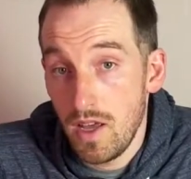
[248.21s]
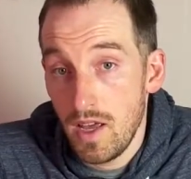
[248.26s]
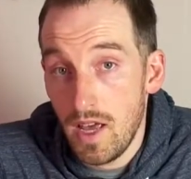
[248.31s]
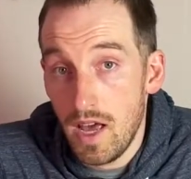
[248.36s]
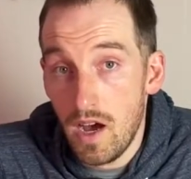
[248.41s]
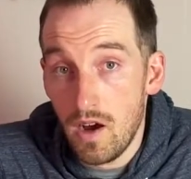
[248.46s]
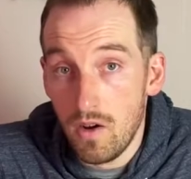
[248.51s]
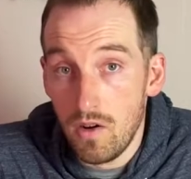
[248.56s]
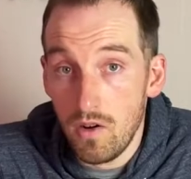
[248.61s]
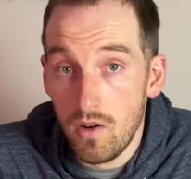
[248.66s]

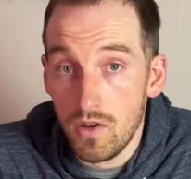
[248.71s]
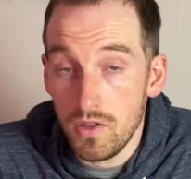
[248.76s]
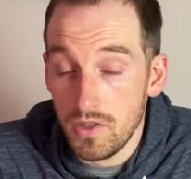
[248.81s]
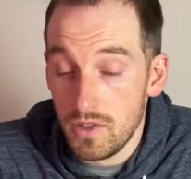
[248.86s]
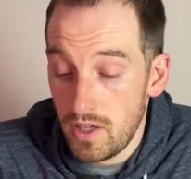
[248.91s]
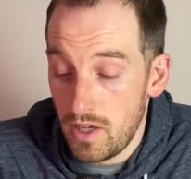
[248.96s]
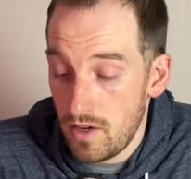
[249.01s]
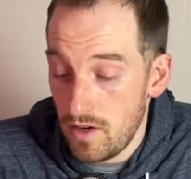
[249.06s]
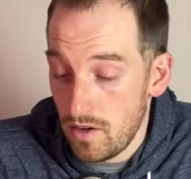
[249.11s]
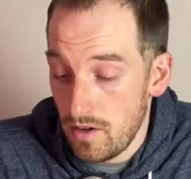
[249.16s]
alcohol
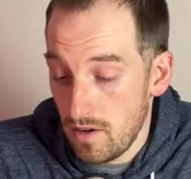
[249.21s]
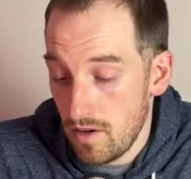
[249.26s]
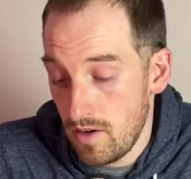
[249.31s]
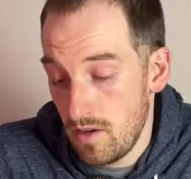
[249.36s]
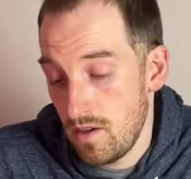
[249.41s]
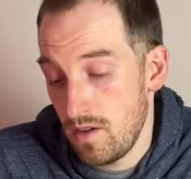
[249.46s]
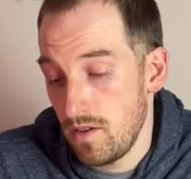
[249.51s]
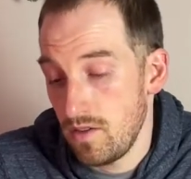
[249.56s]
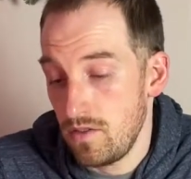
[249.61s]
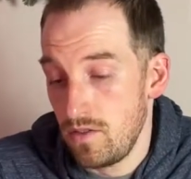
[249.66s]
cider.
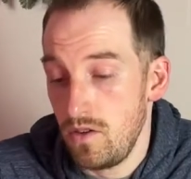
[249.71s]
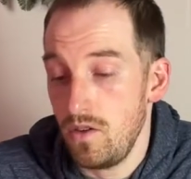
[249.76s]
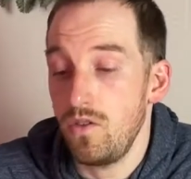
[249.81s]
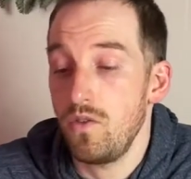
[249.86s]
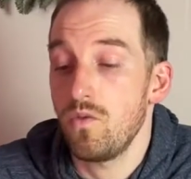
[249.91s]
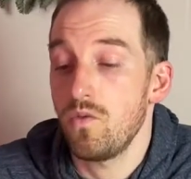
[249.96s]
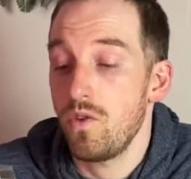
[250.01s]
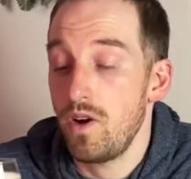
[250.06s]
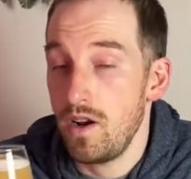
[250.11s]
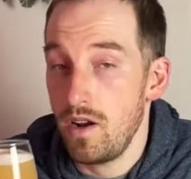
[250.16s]

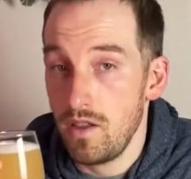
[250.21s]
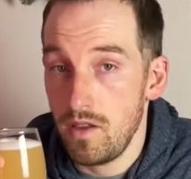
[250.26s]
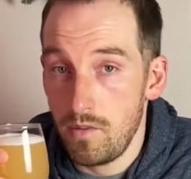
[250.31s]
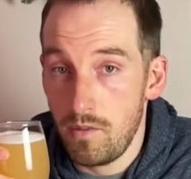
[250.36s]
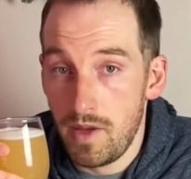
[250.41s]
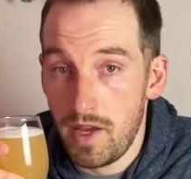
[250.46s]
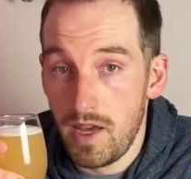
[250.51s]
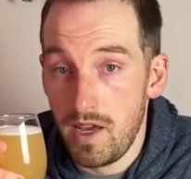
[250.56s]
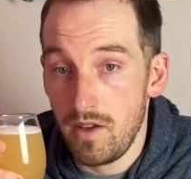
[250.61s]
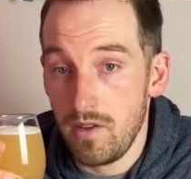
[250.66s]
So right on the
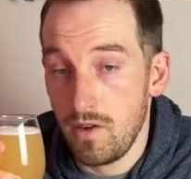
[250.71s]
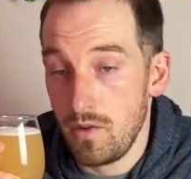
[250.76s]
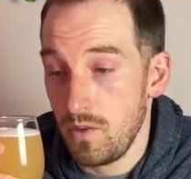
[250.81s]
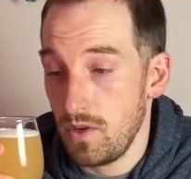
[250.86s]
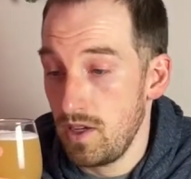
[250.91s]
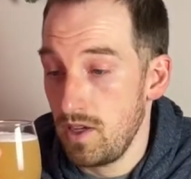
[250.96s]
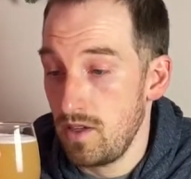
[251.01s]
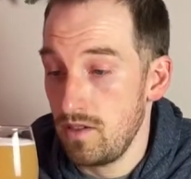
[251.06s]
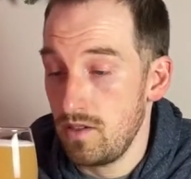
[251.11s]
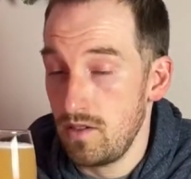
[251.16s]
bat, when we
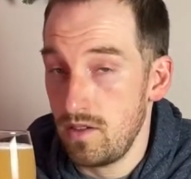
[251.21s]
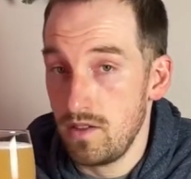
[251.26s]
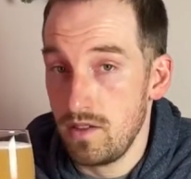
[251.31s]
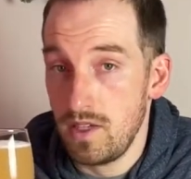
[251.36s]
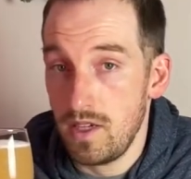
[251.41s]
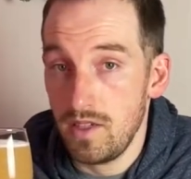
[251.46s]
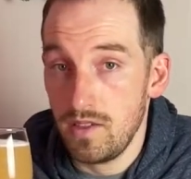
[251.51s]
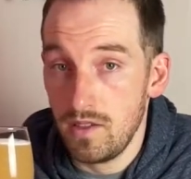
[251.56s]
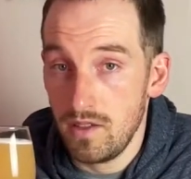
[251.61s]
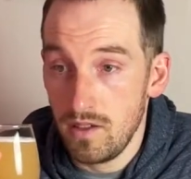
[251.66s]
get into the
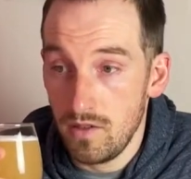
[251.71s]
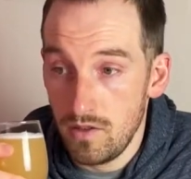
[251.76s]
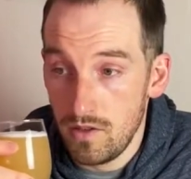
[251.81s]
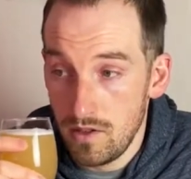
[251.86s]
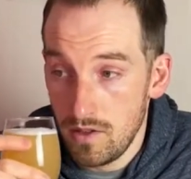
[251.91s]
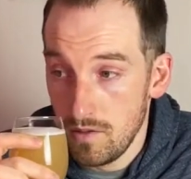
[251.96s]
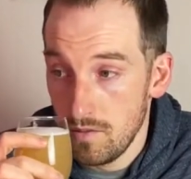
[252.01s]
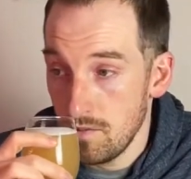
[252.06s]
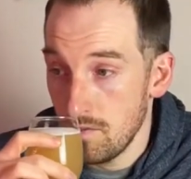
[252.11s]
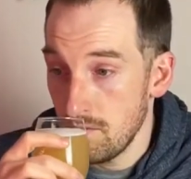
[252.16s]
tasting of
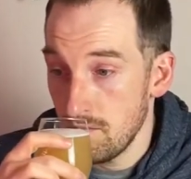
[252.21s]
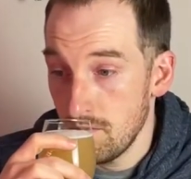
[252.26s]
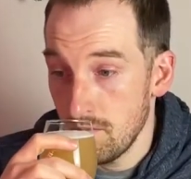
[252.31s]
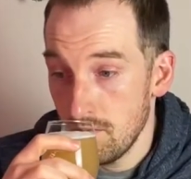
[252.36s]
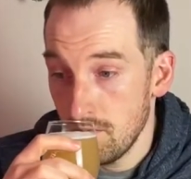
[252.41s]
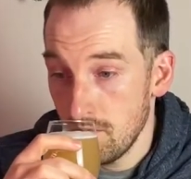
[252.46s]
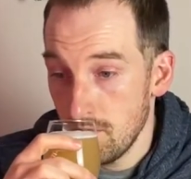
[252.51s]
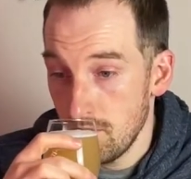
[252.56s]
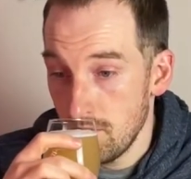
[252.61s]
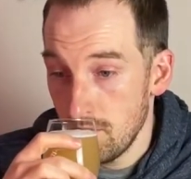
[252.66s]
it,
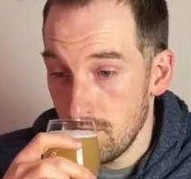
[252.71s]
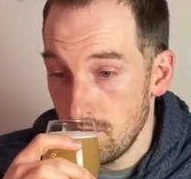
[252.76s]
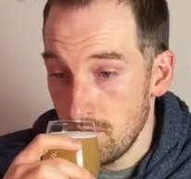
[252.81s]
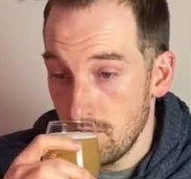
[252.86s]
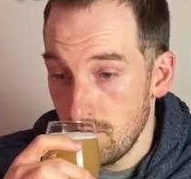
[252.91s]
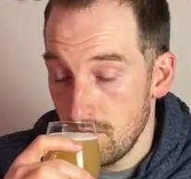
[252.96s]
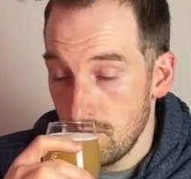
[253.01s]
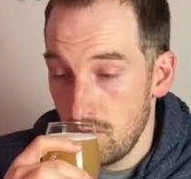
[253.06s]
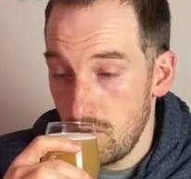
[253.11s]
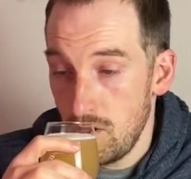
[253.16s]

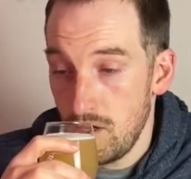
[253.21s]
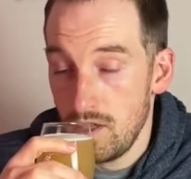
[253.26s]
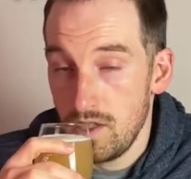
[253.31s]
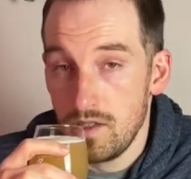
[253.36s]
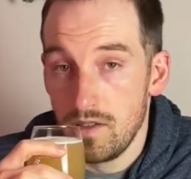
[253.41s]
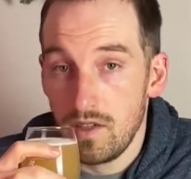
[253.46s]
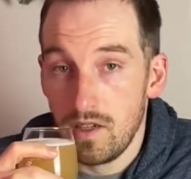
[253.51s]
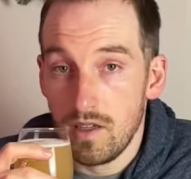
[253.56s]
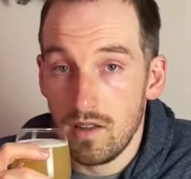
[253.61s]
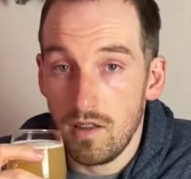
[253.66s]
you get
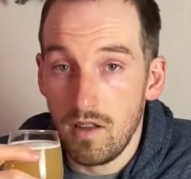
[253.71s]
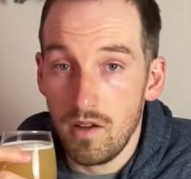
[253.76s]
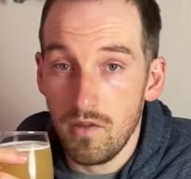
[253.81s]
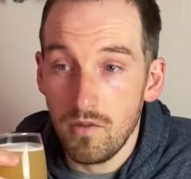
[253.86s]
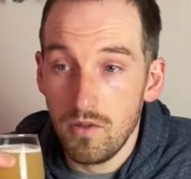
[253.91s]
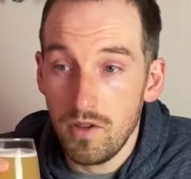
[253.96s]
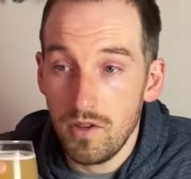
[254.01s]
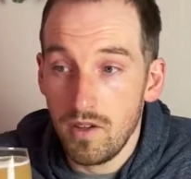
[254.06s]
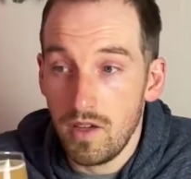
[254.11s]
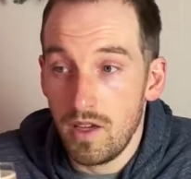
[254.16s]
this like
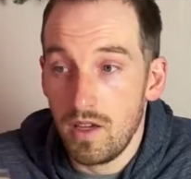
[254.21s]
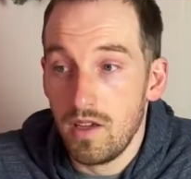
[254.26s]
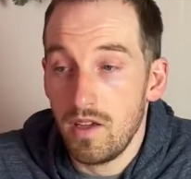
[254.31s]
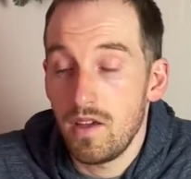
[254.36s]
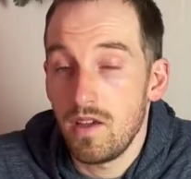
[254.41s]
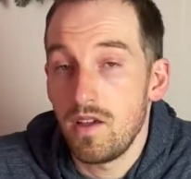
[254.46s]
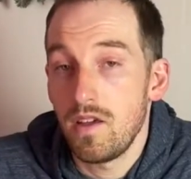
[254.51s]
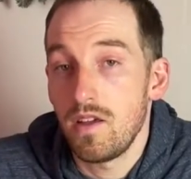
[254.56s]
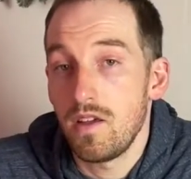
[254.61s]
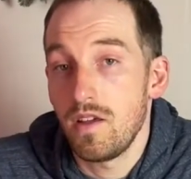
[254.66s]
lovely like
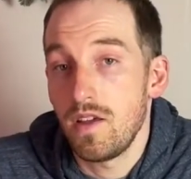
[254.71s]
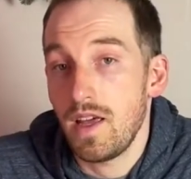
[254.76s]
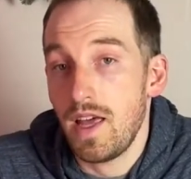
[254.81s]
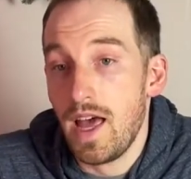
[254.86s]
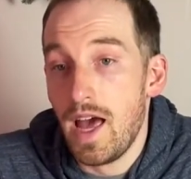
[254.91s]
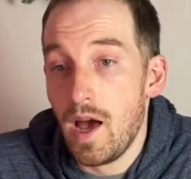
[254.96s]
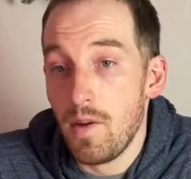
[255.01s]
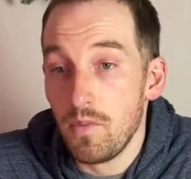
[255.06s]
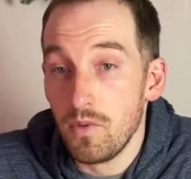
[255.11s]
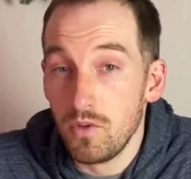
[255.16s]

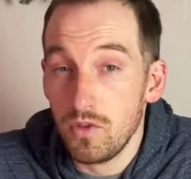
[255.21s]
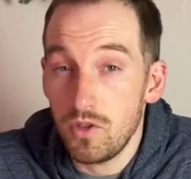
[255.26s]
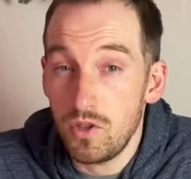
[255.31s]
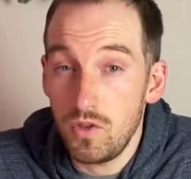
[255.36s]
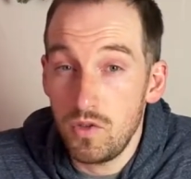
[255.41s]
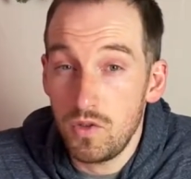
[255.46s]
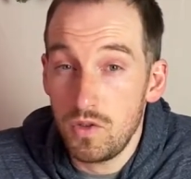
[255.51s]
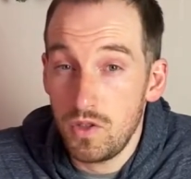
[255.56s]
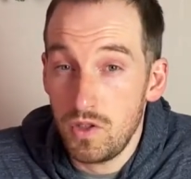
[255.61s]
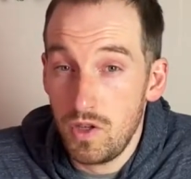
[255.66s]
apple
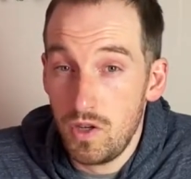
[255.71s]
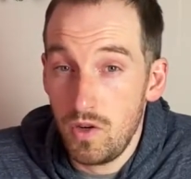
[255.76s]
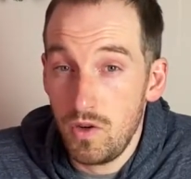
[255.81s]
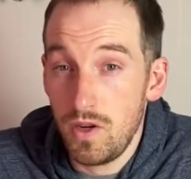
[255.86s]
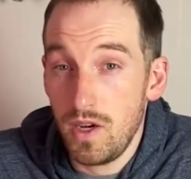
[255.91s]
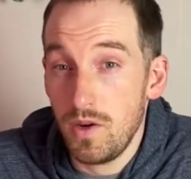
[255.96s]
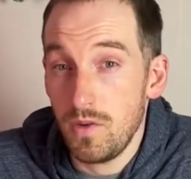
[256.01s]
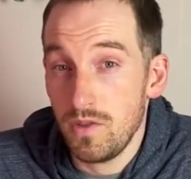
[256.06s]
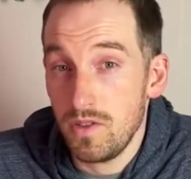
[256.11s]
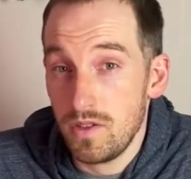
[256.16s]
juice note,
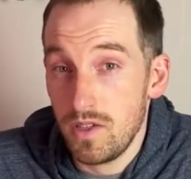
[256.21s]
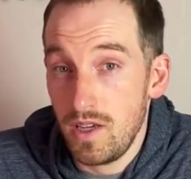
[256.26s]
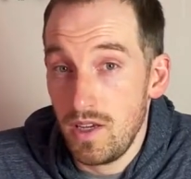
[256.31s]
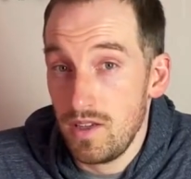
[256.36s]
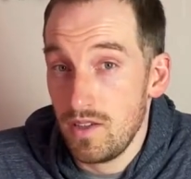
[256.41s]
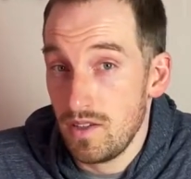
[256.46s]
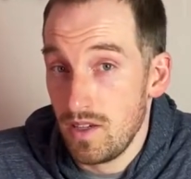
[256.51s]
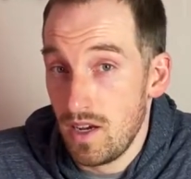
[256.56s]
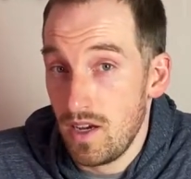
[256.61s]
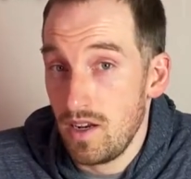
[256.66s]
I would say,
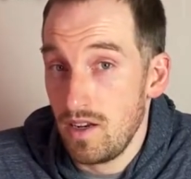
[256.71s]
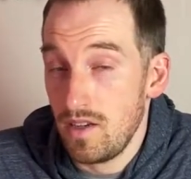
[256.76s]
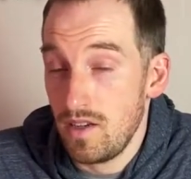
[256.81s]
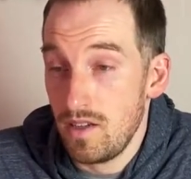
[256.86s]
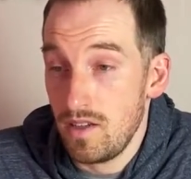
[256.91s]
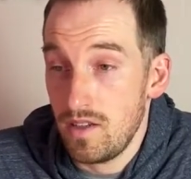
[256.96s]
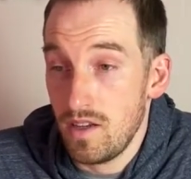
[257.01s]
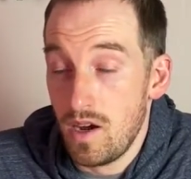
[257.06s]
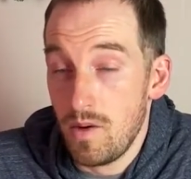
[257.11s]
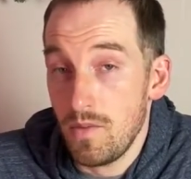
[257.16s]
is kind of the
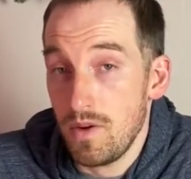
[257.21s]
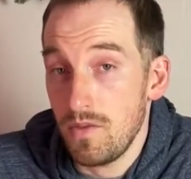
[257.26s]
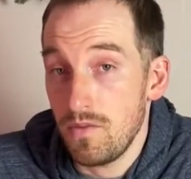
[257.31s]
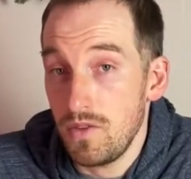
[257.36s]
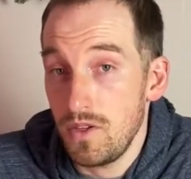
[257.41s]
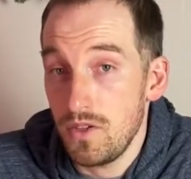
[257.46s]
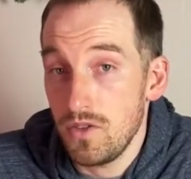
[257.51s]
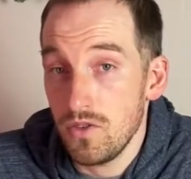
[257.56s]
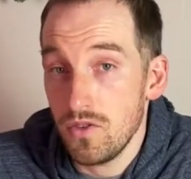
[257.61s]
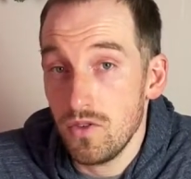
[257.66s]
dominant
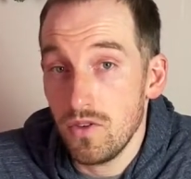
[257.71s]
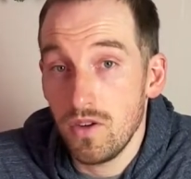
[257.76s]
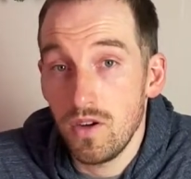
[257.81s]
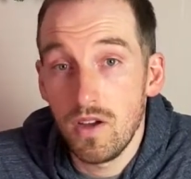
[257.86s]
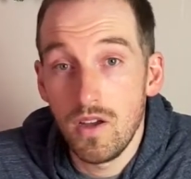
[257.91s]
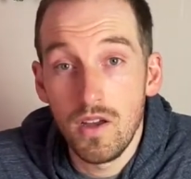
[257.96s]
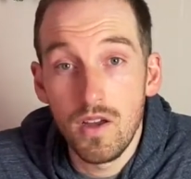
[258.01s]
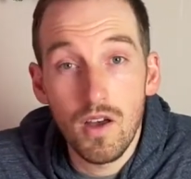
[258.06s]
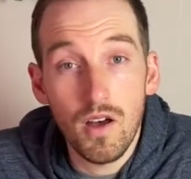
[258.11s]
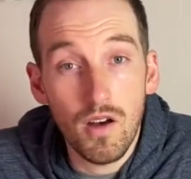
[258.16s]
feature.
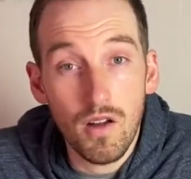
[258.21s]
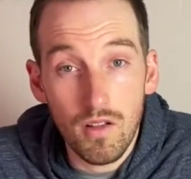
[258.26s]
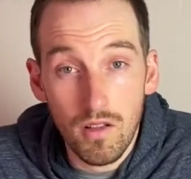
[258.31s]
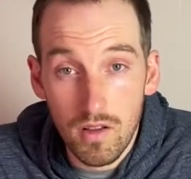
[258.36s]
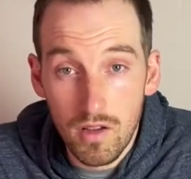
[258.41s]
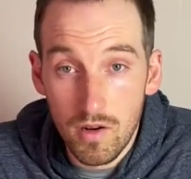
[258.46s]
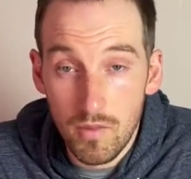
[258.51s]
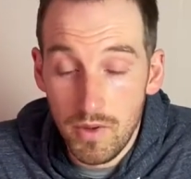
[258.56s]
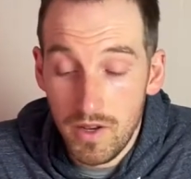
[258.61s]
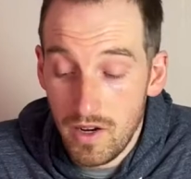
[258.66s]
A
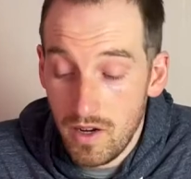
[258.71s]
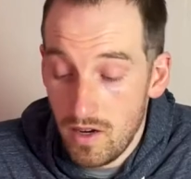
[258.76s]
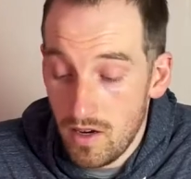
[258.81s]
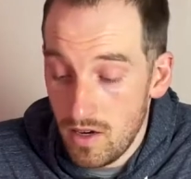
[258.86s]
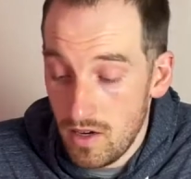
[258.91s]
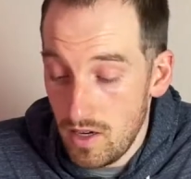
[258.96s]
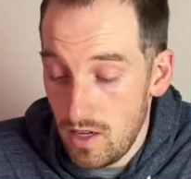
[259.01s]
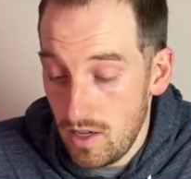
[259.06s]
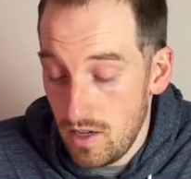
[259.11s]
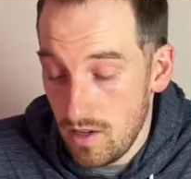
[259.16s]
little bit of
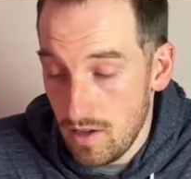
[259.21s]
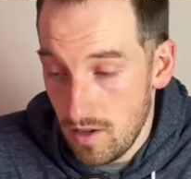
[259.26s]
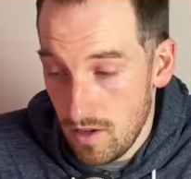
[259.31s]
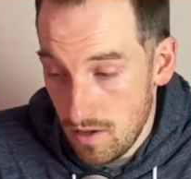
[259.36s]
honey.